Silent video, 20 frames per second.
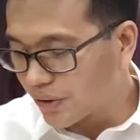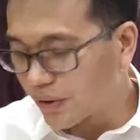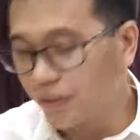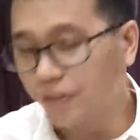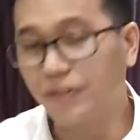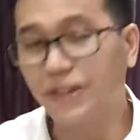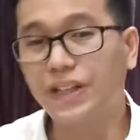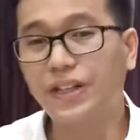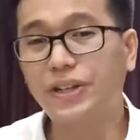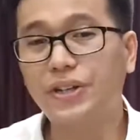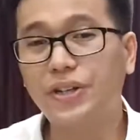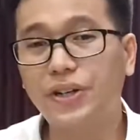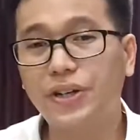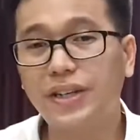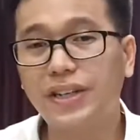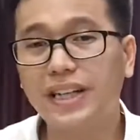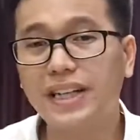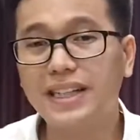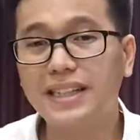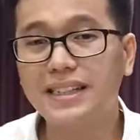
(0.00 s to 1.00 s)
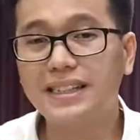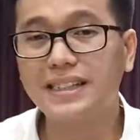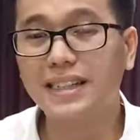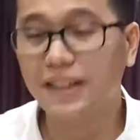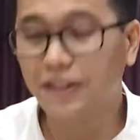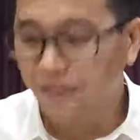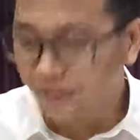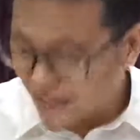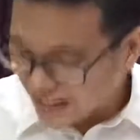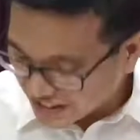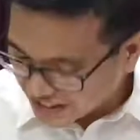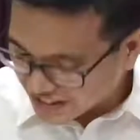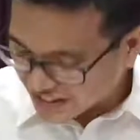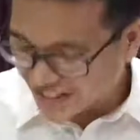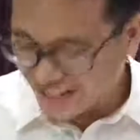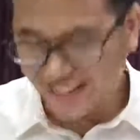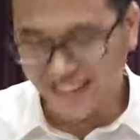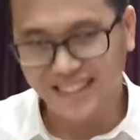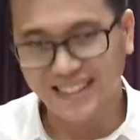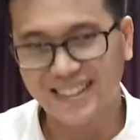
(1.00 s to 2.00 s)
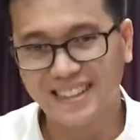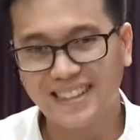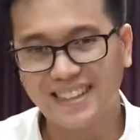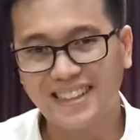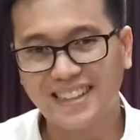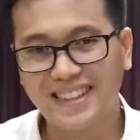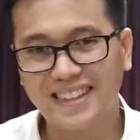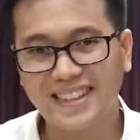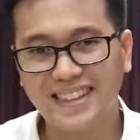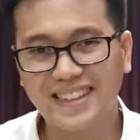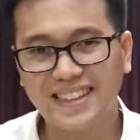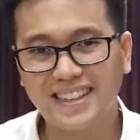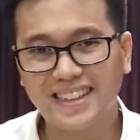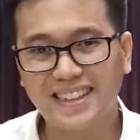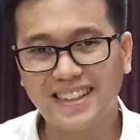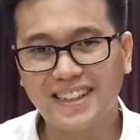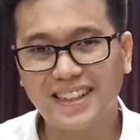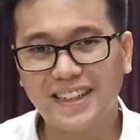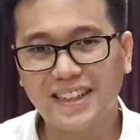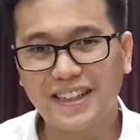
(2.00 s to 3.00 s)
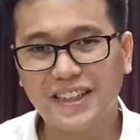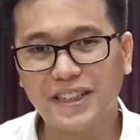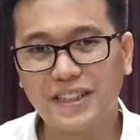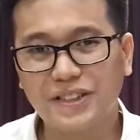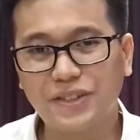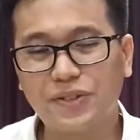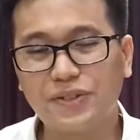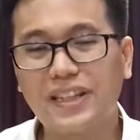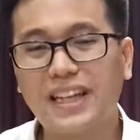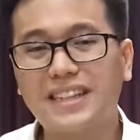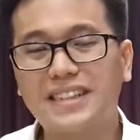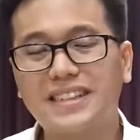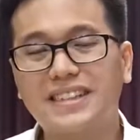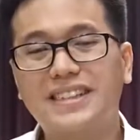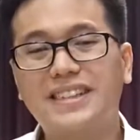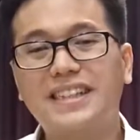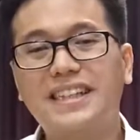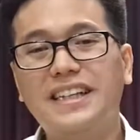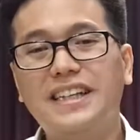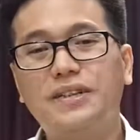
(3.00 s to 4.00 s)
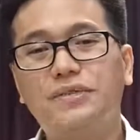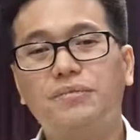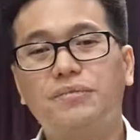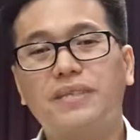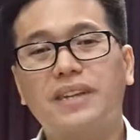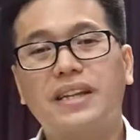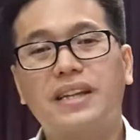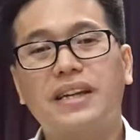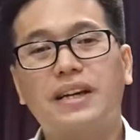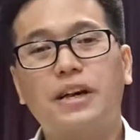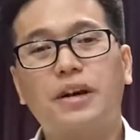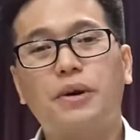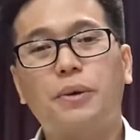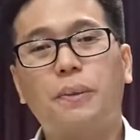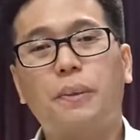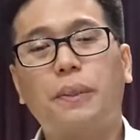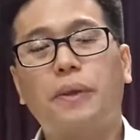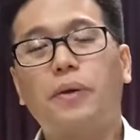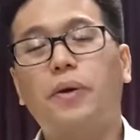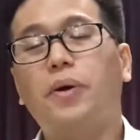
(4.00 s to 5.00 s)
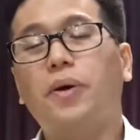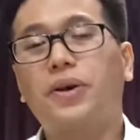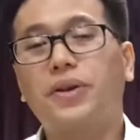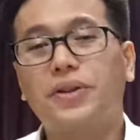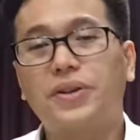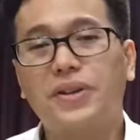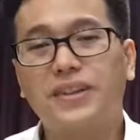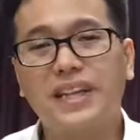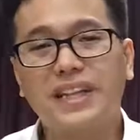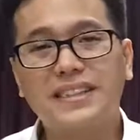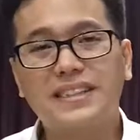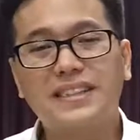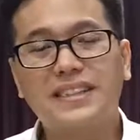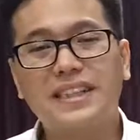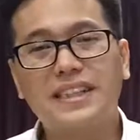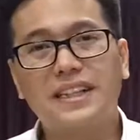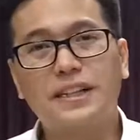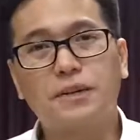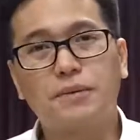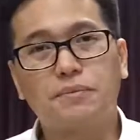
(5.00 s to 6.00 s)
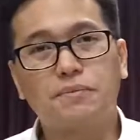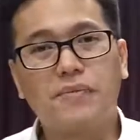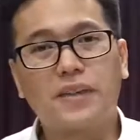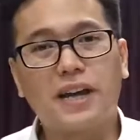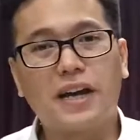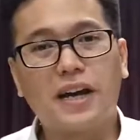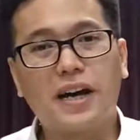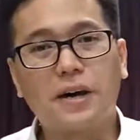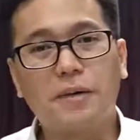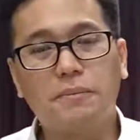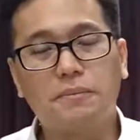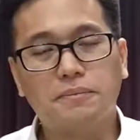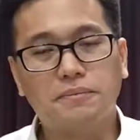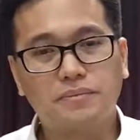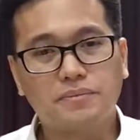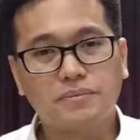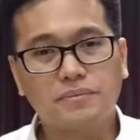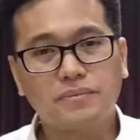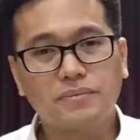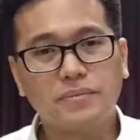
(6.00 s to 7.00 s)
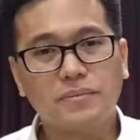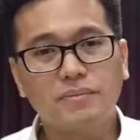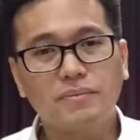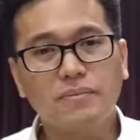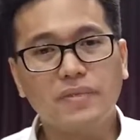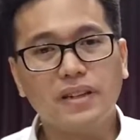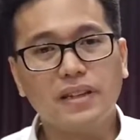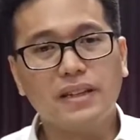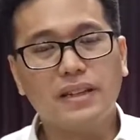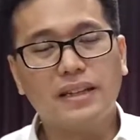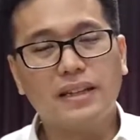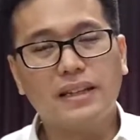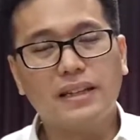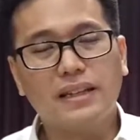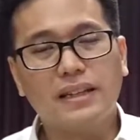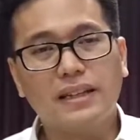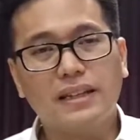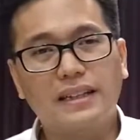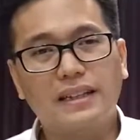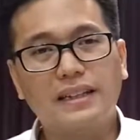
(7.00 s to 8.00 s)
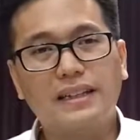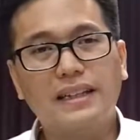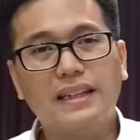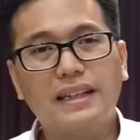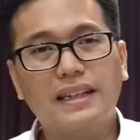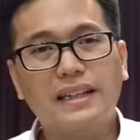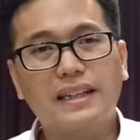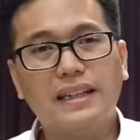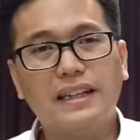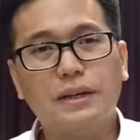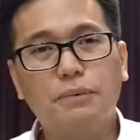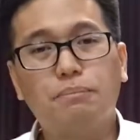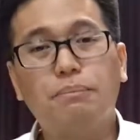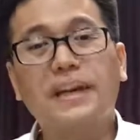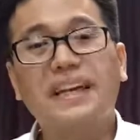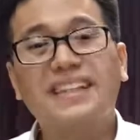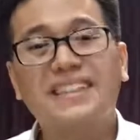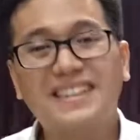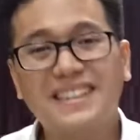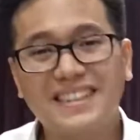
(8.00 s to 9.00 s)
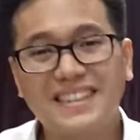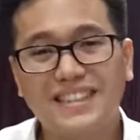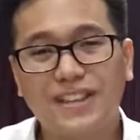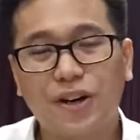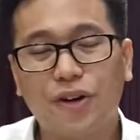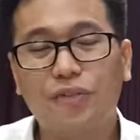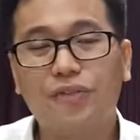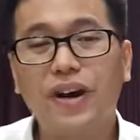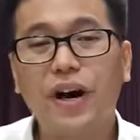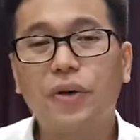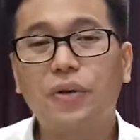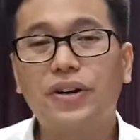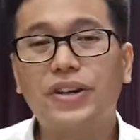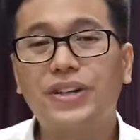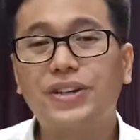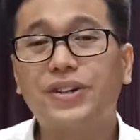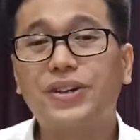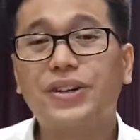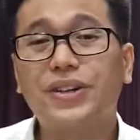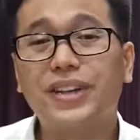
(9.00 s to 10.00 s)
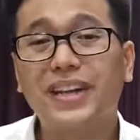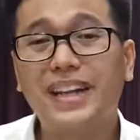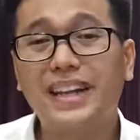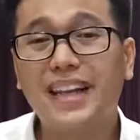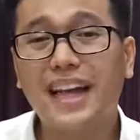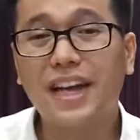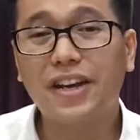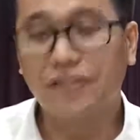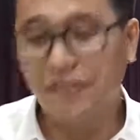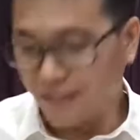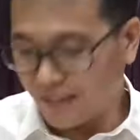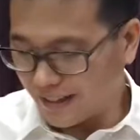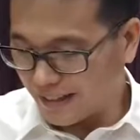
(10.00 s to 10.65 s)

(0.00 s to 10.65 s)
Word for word: of eternal salvation. So that's the author, that's the um, the basis of our eternal life.